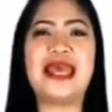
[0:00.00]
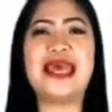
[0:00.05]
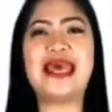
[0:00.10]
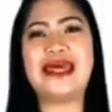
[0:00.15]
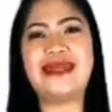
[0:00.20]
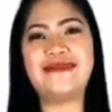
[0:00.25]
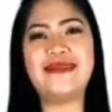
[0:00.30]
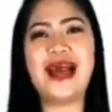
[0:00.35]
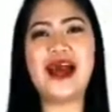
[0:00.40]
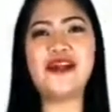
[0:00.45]

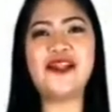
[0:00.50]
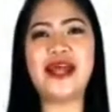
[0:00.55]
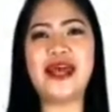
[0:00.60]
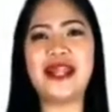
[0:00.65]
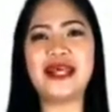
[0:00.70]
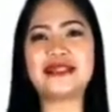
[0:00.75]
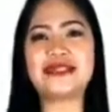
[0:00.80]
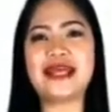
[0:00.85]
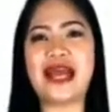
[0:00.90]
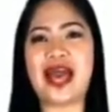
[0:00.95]
Now let us
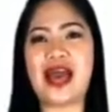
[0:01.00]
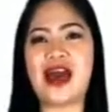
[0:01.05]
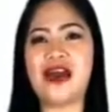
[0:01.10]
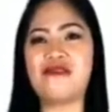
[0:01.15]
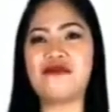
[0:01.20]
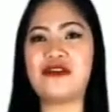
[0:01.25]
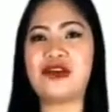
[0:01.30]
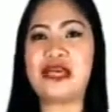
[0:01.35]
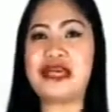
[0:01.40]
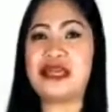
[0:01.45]
have
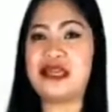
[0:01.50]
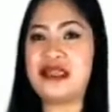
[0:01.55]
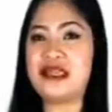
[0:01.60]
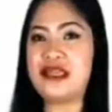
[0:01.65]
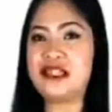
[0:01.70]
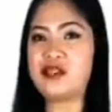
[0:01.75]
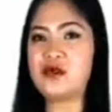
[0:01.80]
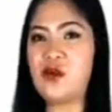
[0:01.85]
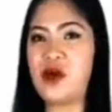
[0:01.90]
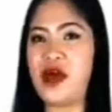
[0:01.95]
this
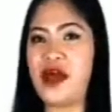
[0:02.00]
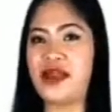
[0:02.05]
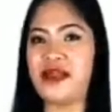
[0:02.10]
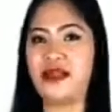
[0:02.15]
one.